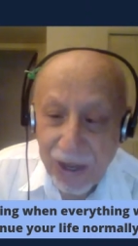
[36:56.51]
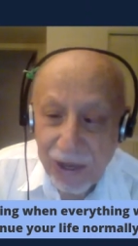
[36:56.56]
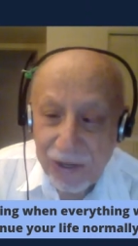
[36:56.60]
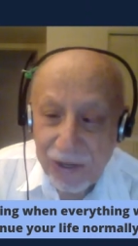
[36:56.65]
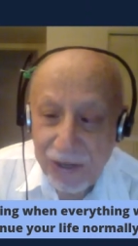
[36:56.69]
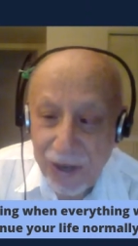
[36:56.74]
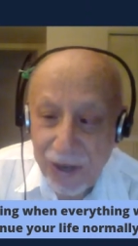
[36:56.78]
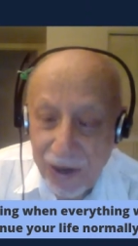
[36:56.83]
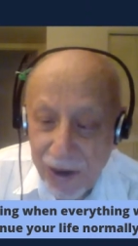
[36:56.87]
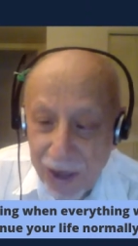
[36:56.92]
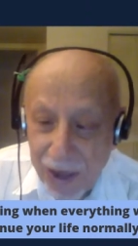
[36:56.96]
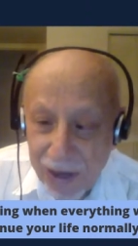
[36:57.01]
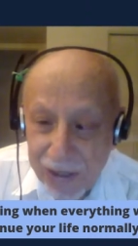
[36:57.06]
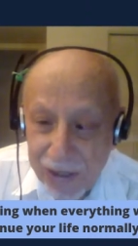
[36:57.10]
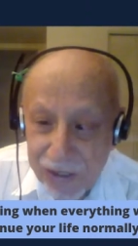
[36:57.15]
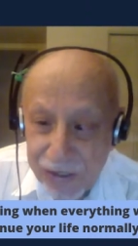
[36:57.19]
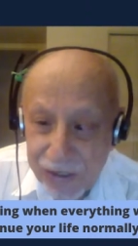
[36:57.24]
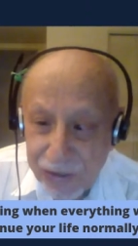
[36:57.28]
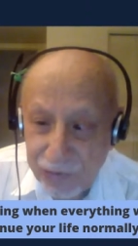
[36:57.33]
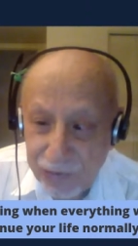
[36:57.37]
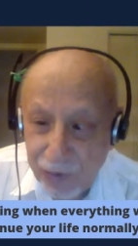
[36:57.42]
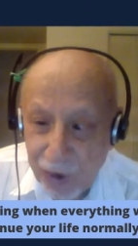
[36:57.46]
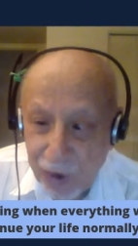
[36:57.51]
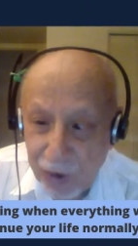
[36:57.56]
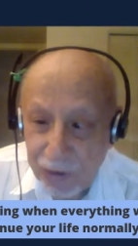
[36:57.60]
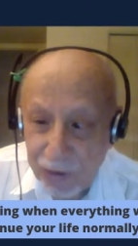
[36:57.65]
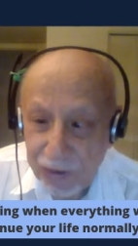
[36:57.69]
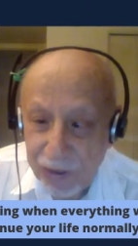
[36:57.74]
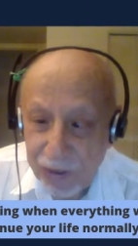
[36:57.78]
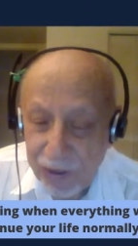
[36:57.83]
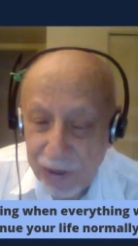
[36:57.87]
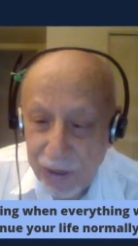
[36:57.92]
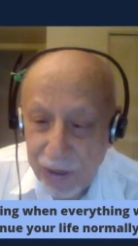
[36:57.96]
The next
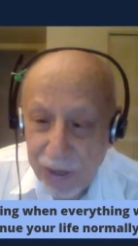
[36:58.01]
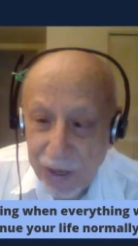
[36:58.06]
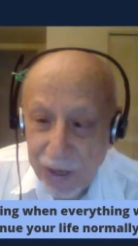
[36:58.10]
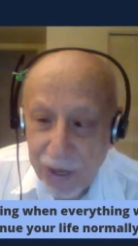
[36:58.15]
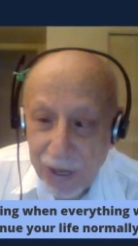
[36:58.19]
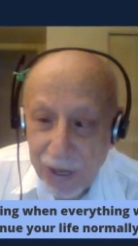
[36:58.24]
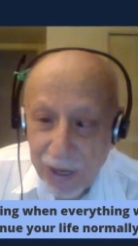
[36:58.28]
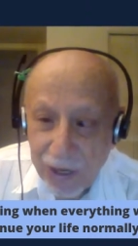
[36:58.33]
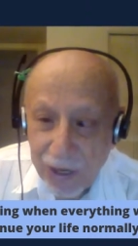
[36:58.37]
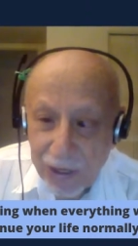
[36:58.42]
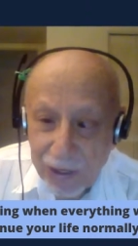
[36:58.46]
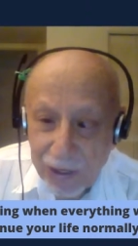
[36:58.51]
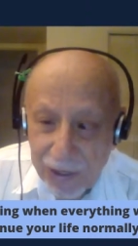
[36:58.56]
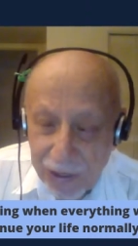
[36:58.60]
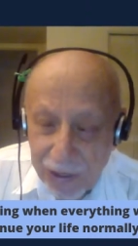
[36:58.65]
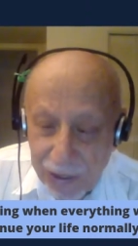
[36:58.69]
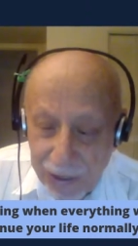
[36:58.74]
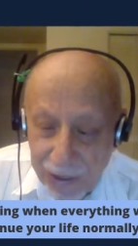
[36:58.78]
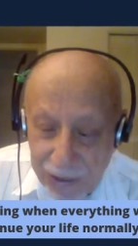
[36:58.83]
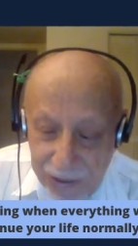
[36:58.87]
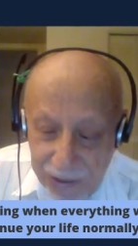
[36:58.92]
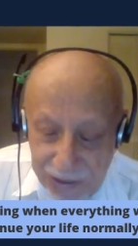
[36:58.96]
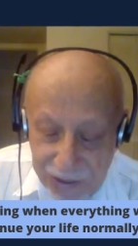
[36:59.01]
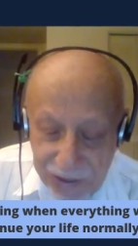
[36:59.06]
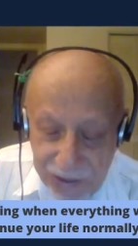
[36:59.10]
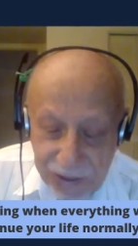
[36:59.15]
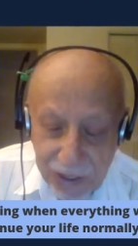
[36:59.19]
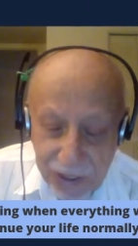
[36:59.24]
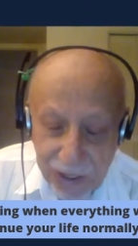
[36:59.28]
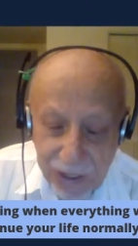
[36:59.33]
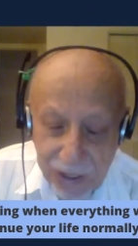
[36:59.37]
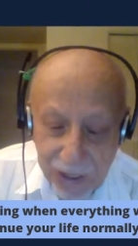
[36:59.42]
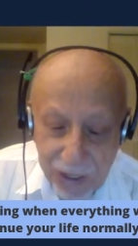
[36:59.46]
one is
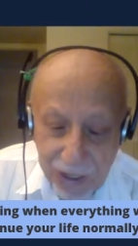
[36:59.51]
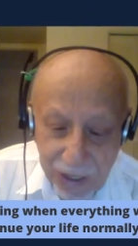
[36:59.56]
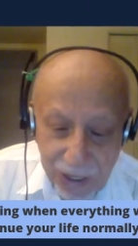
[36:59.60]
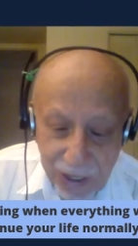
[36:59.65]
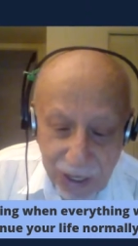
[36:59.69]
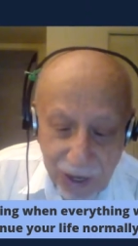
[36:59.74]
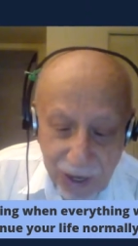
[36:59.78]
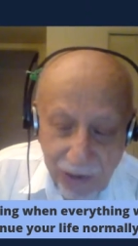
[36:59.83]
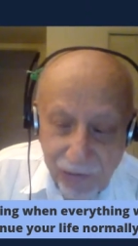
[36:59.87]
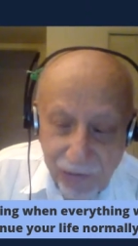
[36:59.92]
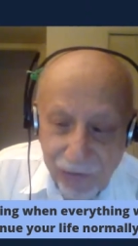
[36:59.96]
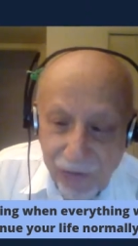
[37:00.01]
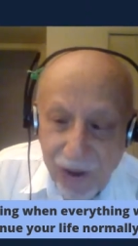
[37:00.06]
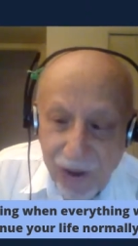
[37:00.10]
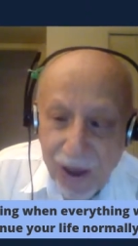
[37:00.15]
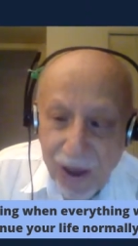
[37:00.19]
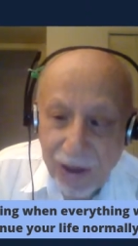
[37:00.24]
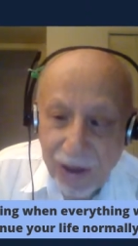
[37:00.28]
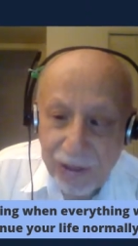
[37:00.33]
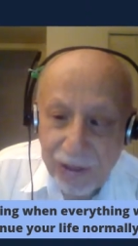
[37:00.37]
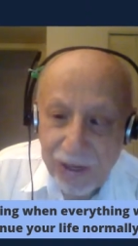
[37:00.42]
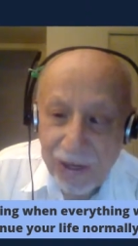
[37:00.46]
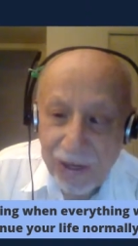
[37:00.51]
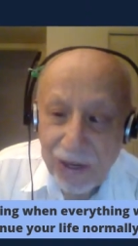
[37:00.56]
uh, Fanny